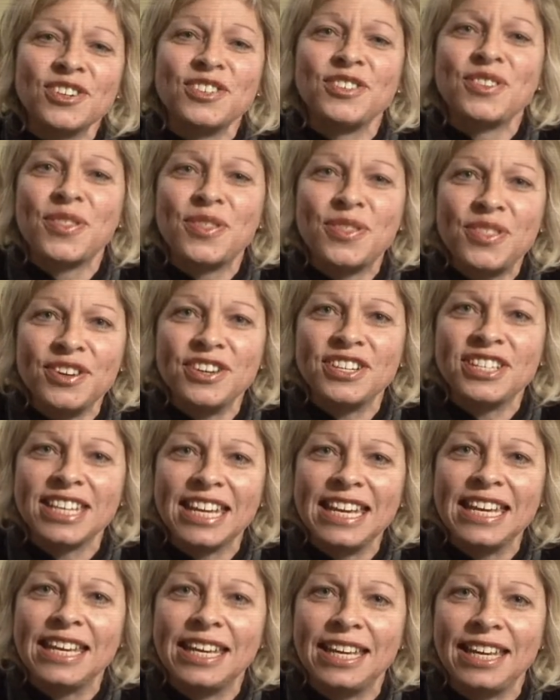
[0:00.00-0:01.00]
lose
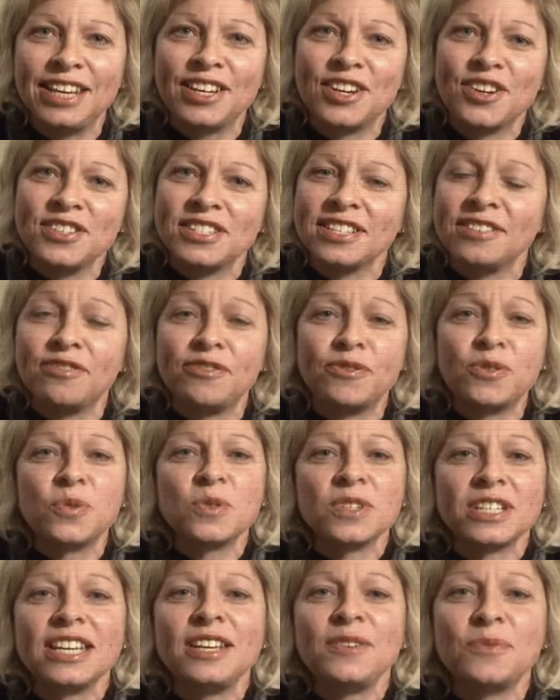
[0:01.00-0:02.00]
13 kilos in
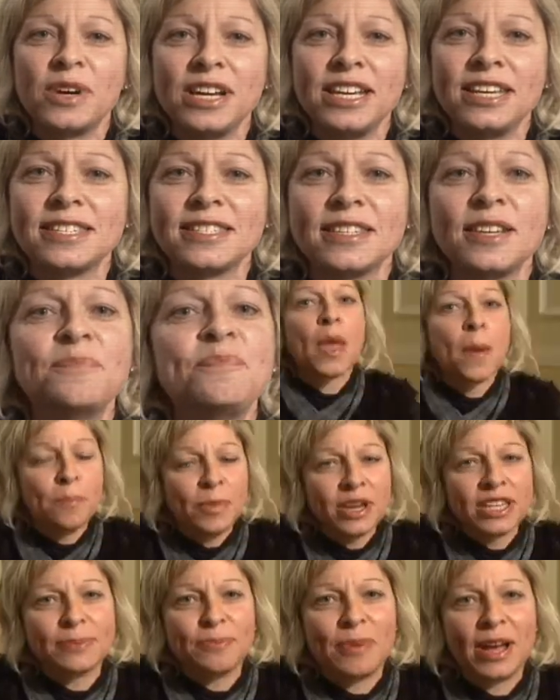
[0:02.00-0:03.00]
14 weeks.
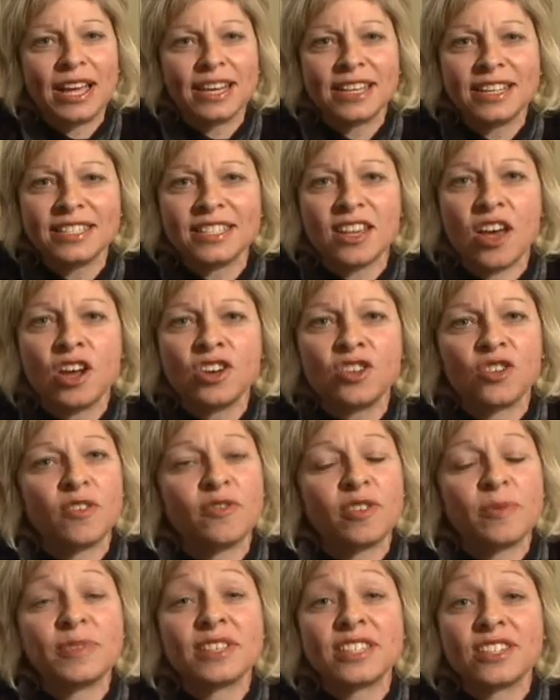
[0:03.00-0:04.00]
Best part is, I
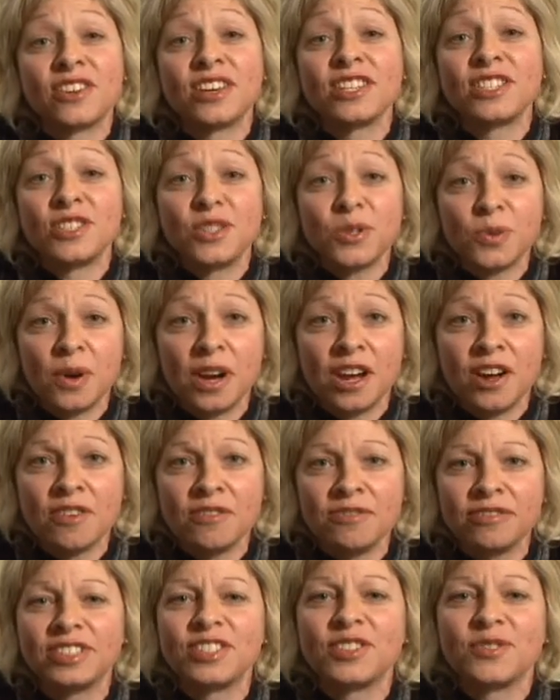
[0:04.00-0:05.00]
dropped from a size
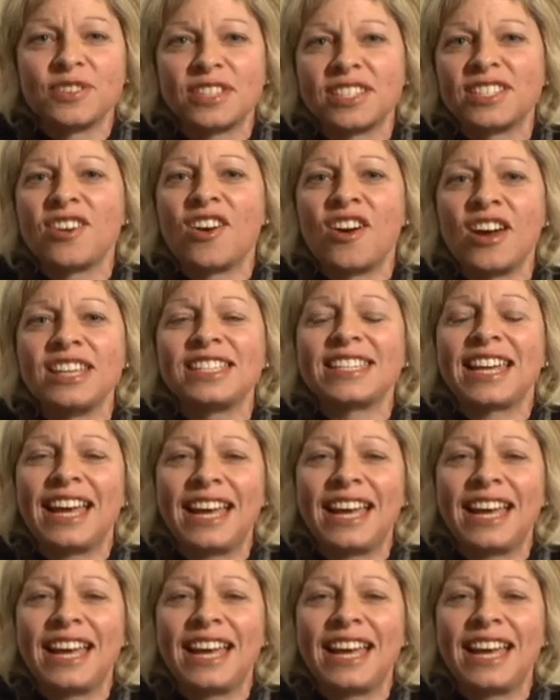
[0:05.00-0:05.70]
12 to a size